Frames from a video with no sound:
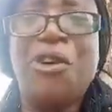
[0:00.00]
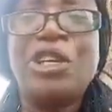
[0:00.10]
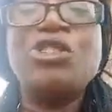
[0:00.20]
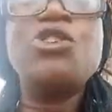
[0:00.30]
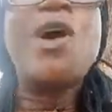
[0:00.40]

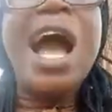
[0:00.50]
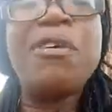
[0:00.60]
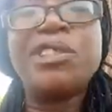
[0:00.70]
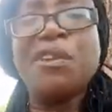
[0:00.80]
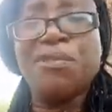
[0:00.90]
you
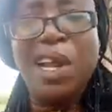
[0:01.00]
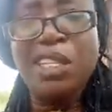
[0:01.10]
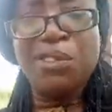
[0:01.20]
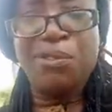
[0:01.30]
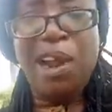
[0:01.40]
have
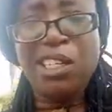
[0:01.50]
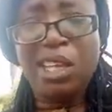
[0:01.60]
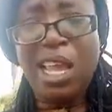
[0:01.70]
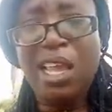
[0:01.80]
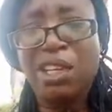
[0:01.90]
different
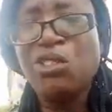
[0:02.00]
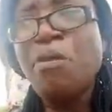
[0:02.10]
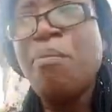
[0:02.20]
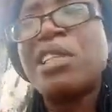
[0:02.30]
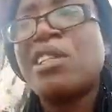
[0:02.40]
you
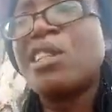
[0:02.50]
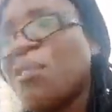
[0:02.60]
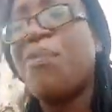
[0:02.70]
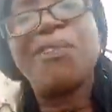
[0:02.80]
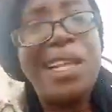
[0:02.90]
meet
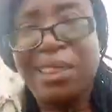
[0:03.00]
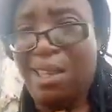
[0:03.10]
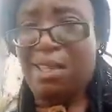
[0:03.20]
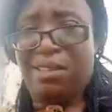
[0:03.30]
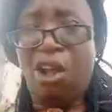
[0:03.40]
different
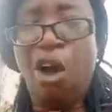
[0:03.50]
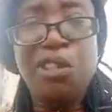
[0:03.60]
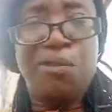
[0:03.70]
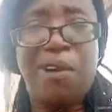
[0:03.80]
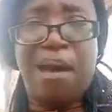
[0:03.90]
things on
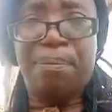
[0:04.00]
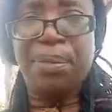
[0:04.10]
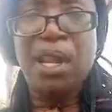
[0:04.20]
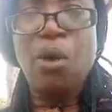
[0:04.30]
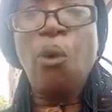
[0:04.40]
the farm
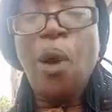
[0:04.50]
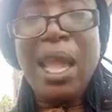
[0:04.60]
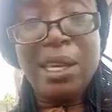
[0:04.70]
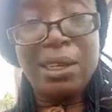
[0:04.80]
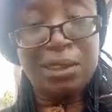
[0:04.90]

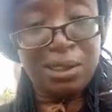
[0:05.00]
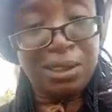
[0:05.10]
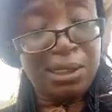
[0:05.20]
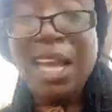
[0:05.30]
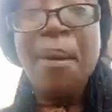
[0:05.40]
when
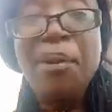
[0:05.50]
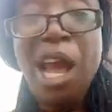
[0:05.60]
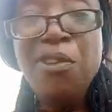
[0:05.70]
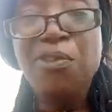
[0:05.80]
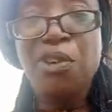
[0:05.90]
they are
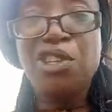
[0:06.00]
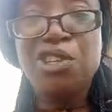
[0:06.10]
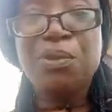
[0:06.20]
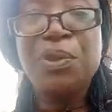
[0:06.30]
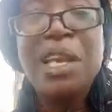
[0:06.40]
applying for
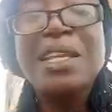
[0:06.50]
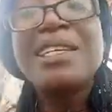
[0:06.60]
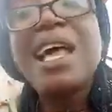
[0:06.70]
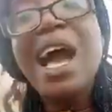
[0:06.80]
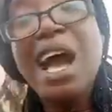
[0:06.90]
you.
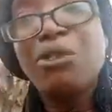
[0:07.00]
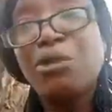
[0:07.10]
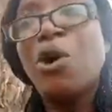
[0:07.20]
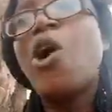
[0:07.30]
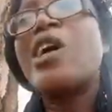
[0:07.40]
Now,
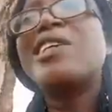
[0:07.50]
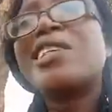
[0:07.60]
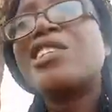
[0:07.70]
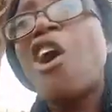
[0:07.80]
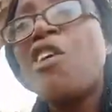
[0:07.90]
is
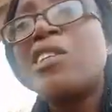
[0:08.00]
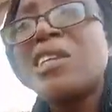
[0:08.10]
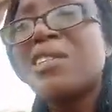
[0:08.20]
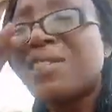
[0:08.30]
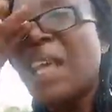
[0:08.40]
it on
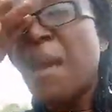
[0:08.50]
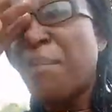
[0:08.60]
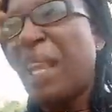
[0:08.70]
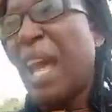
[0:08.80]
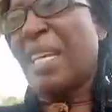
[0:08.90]
this
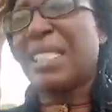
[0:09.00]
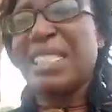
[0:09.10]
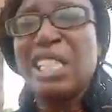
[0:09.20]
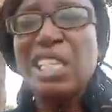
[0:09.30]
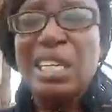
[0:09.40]
same land
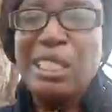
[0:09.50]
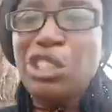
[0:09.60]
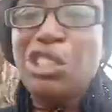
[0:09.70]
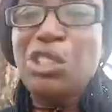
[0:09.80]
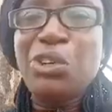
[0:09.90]

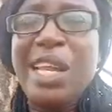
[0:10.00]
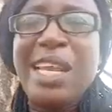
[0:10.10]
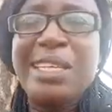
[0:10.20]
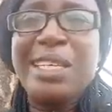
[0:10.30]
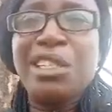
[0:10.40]
you
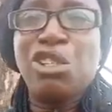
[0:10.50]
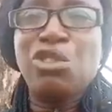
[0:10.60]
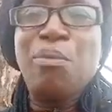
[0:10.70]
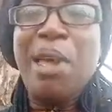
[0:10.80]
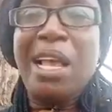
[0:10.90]
really need
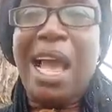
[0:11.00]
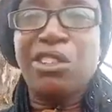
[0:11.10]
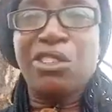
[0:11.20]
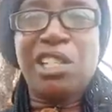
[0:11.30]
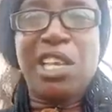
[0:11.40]
to make,
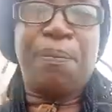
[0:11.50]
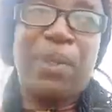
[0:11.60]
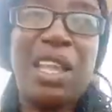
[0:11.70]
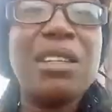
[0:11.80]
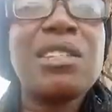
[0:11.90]
and you see,
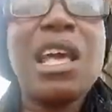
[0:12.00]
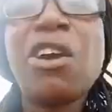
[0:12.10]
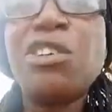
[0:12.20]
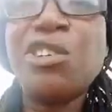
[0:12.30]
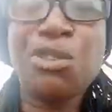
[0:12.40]
in
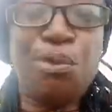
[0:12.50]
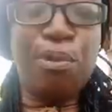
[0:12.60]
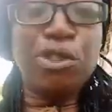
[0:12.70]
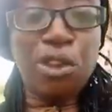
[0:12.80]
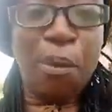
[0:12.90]
secondary school,
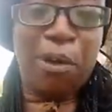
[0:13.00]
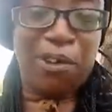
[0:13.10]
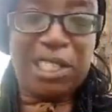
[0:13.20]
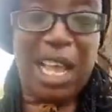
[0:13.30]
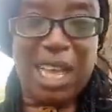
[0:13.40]
some of
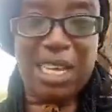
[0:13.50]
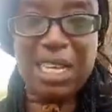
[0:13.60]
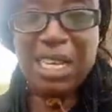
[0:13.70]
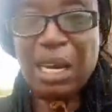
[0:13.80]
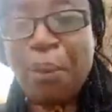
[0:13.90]
us that
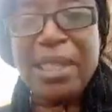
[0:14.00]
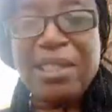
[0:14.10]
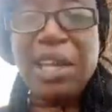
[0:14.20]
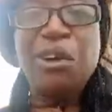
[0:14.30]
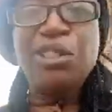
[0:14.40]
were in
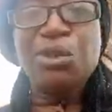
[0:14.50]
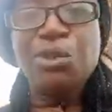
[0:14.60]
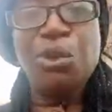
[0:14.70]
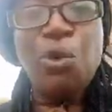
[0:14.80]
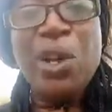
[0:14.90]
secondary
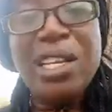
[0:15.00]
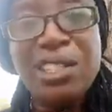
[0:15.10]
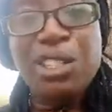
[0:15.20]
school, we listen